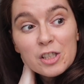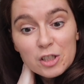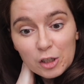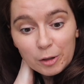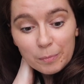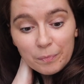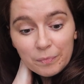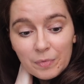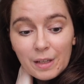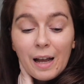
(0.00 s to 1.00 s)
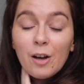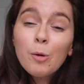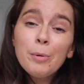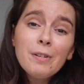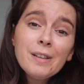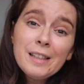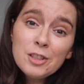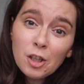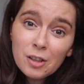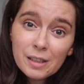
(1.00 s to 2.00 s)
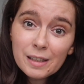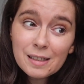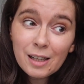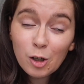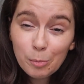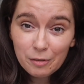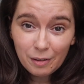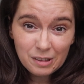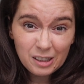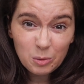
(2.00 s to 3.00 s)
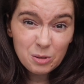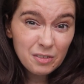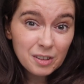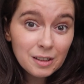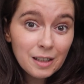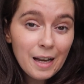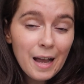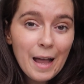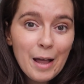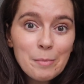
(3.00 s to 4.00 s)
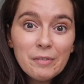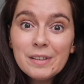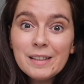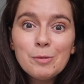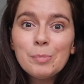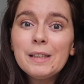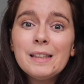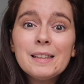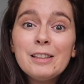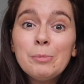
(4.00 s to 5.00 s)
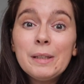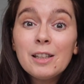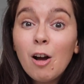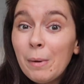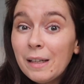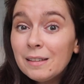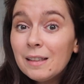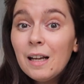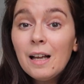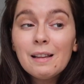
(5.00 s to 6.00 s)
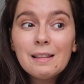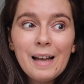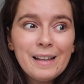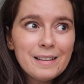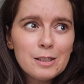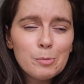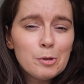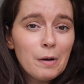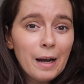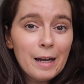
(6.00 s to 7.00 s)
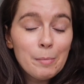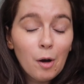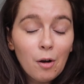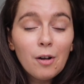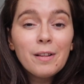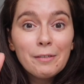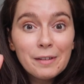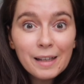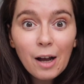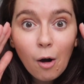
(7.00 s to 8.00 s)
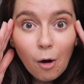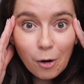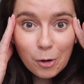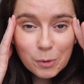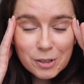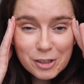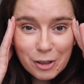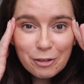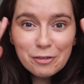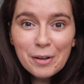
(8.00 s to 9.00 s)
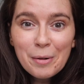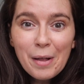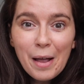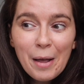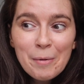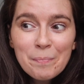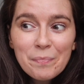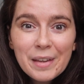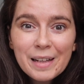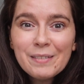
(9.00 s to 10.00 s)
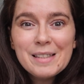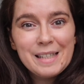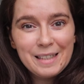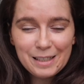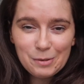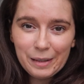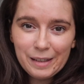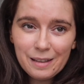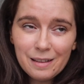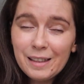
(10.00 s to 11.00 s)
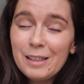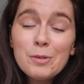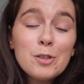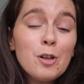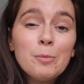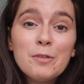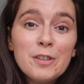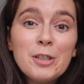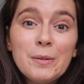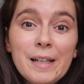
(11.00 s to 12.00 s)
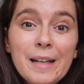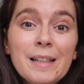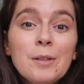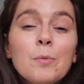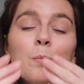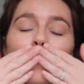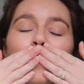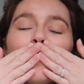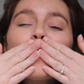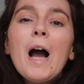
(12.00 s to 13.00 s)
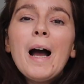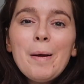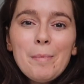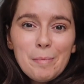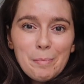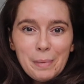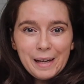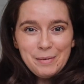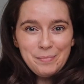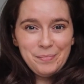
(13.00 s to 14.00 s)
So I hope you really enjoyed this. I hope you found it useful. If you did, please leave me a comment, like, subscribe, all that really awkward stuff. And I'll see you next week. Thank you so much for tuning in. Mwah. Bye.